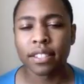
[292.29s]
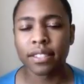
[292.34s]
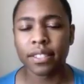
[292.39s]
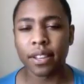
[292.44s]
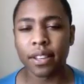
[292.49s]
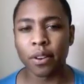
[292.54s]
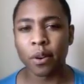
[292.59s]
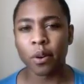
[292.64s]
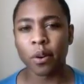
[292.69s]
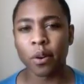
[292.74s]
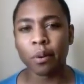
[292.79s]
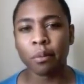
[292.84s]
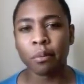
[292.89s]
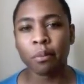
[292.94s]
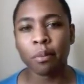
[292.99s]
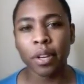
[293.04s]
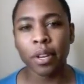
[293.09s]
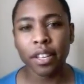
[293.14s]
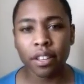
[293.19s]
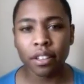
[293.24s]
So
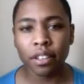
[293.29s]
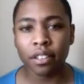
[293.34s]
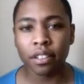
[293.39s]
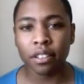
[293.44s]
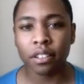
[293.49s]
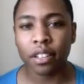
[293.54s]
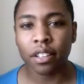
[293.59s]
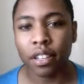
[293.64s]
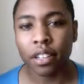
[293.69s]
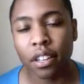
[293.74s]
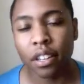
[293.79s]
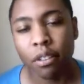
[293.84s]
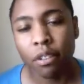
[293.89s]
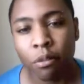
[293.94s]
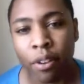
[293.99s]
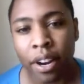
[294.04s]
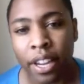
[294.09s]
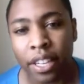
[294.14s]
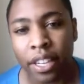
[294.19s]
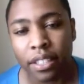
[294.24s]
Will right?